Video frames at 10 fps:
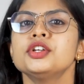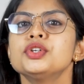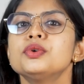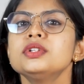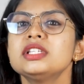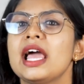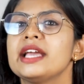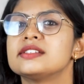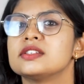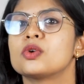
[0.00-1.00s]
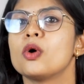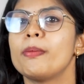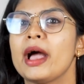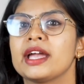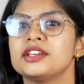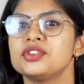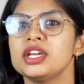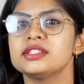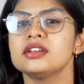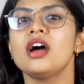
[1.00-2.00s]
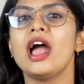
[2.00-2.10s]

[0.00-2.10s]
Tools like Cisco Packet Tracer